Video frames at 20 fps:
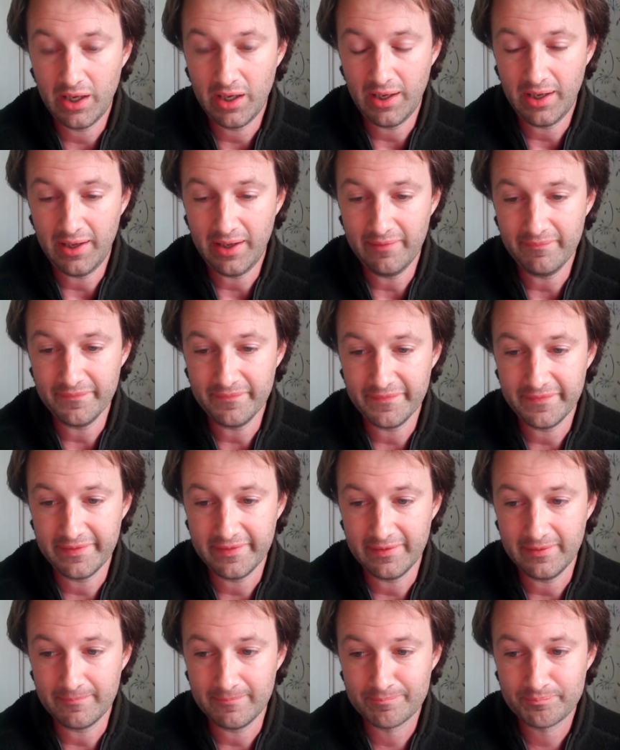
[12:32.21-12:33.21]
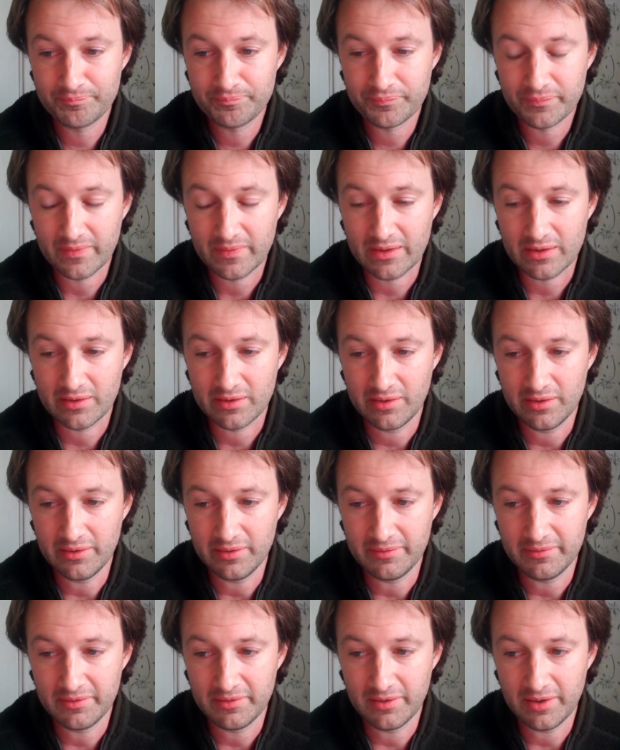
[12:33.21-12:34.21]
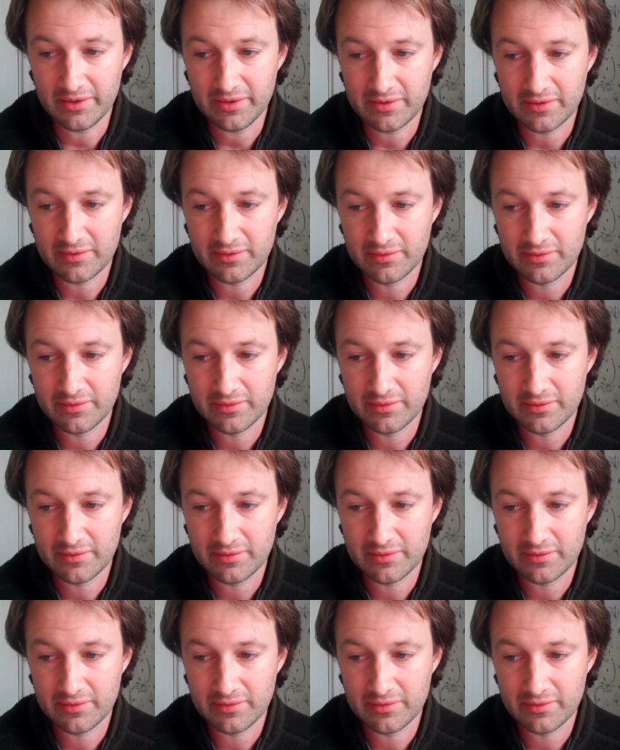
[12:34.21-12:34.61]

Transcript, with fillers: And, um, yeah, like...